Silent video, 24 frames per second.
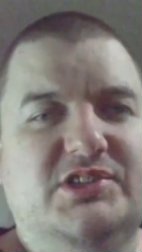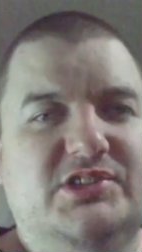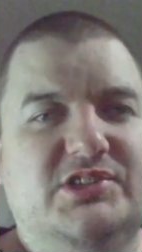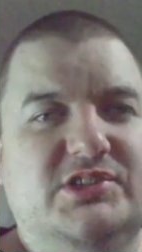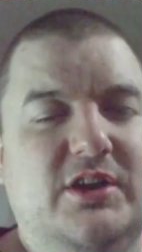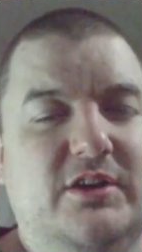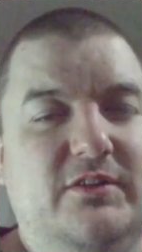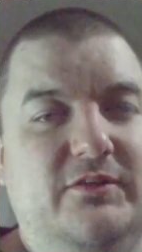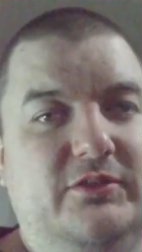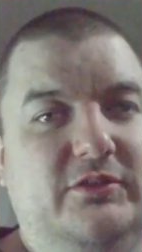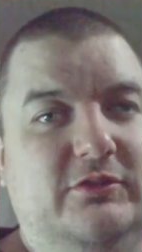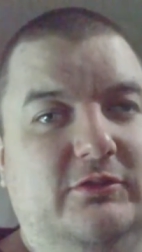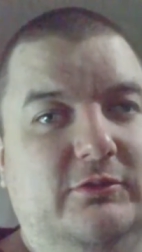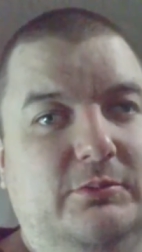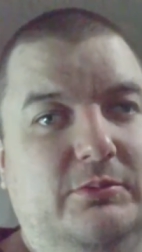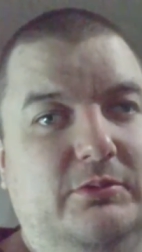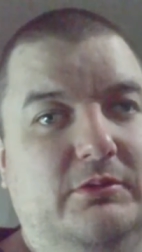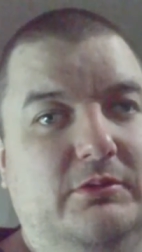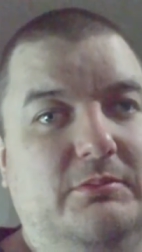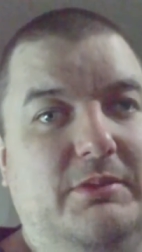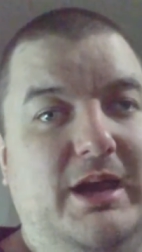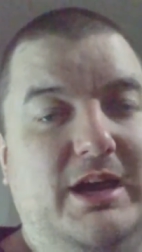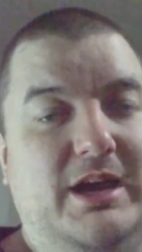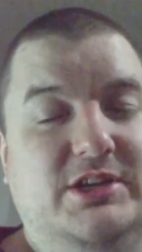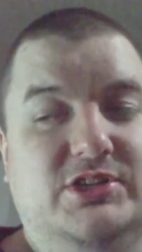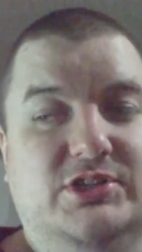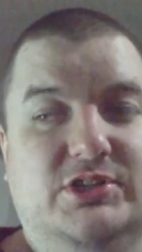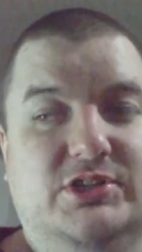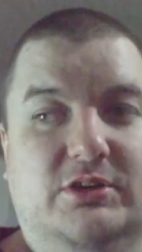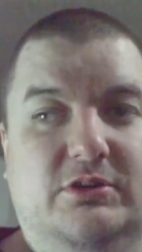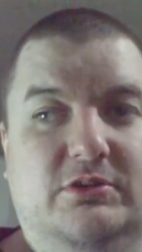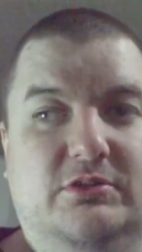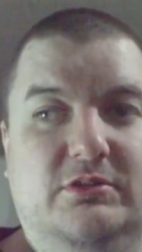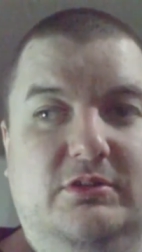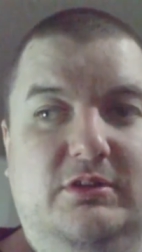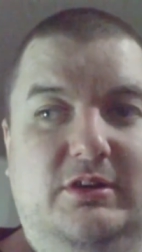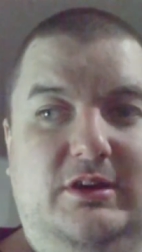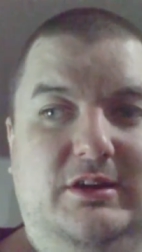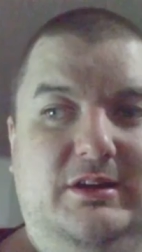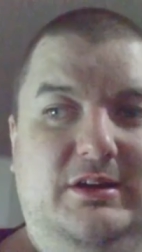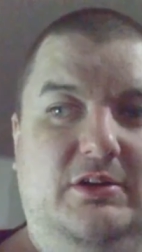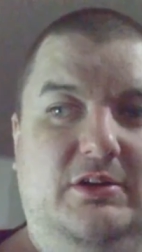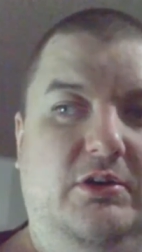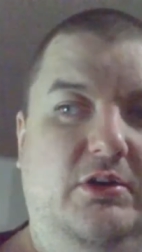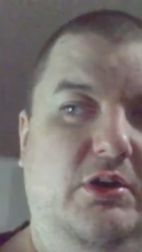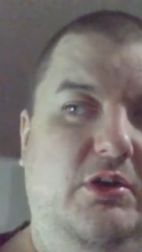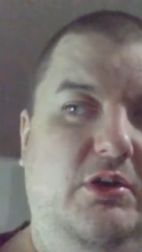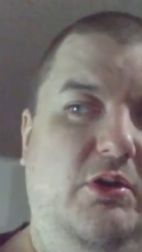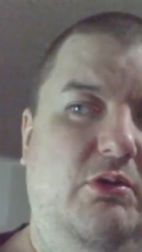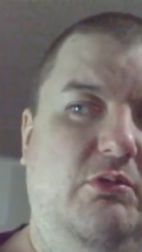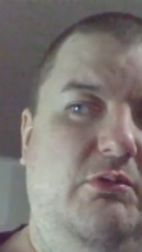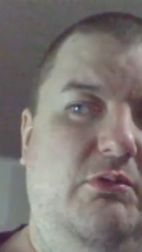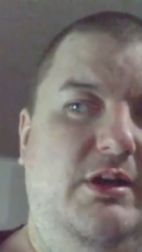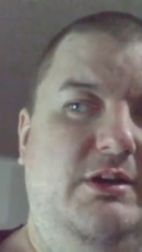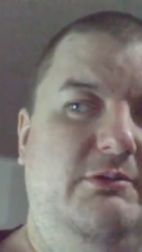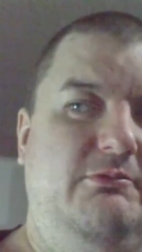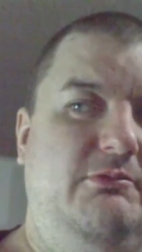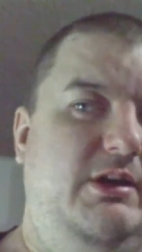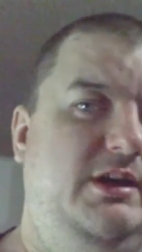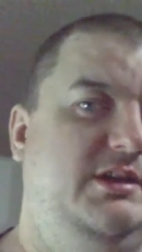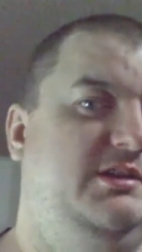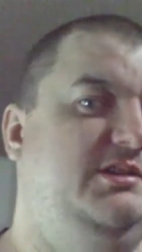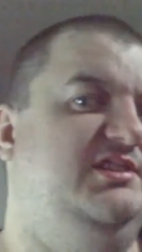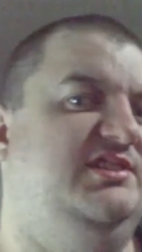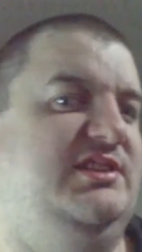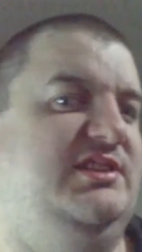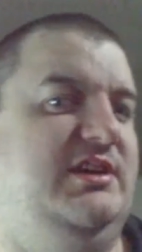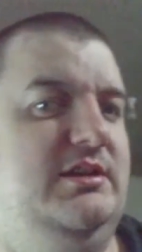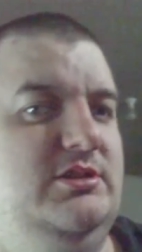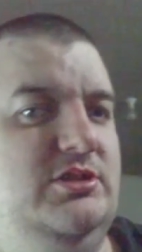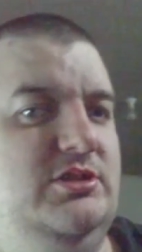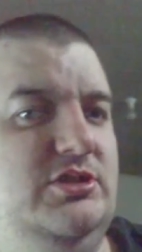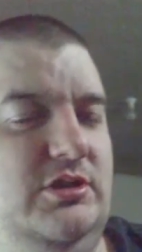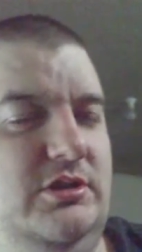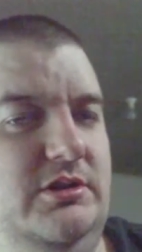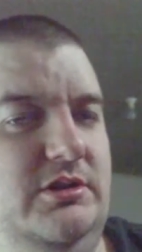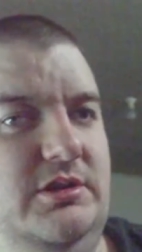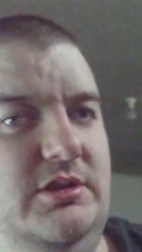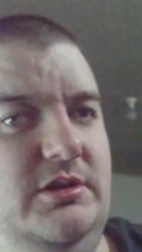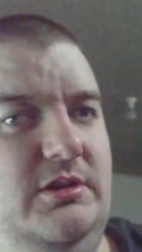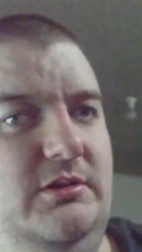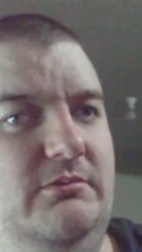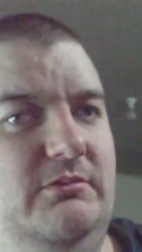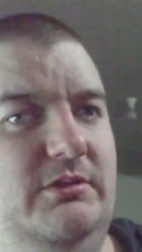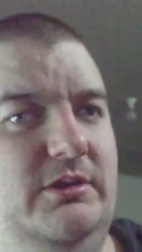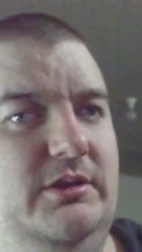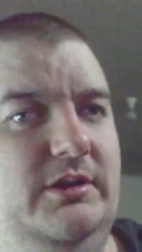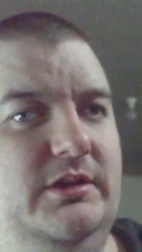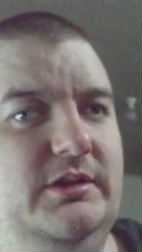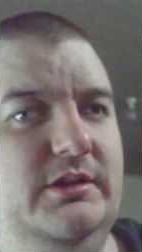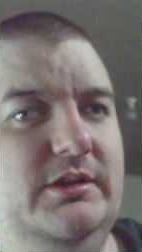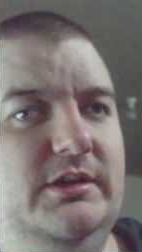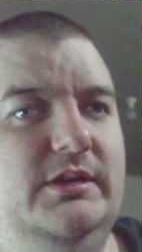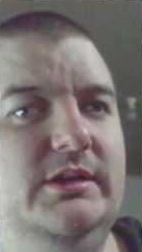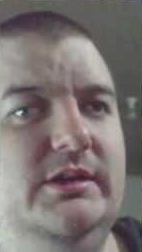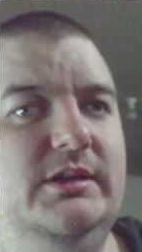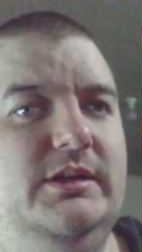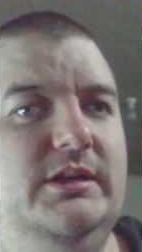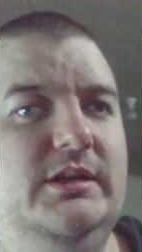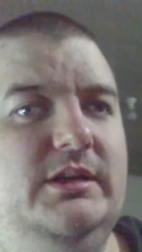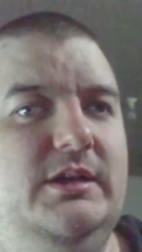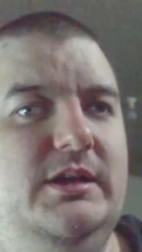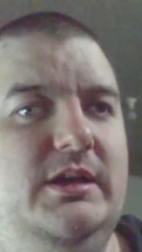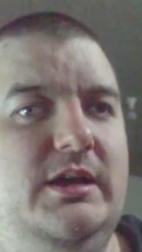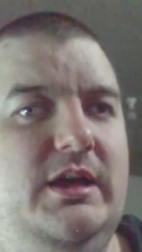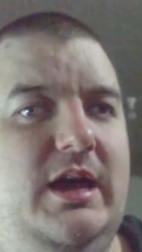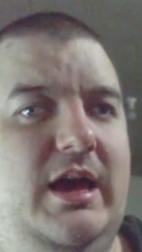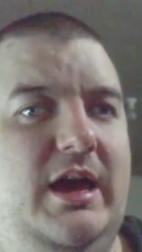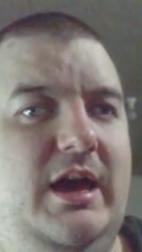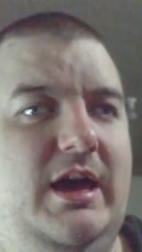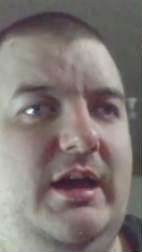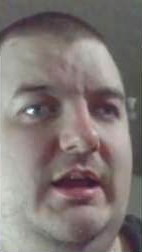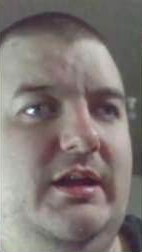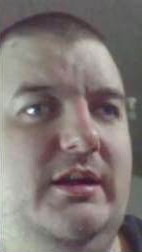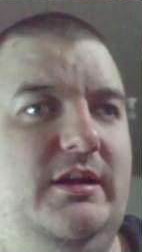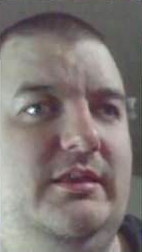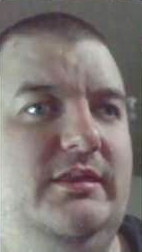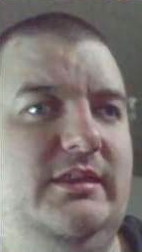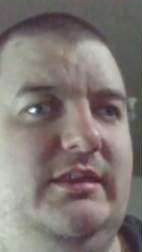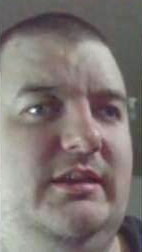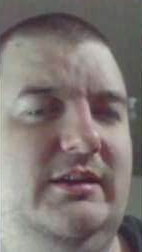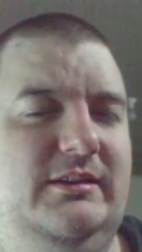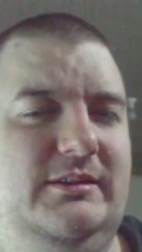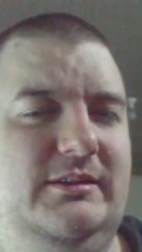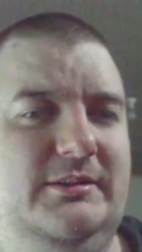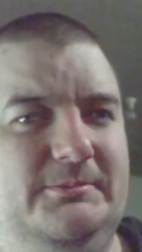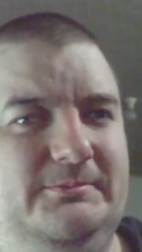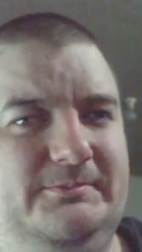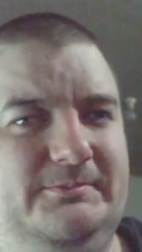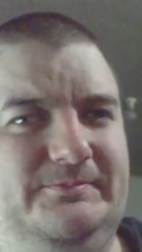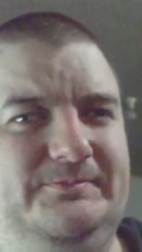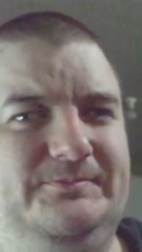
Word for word: serviceable match, good, an alright way to start the show. You don't want to, and I think,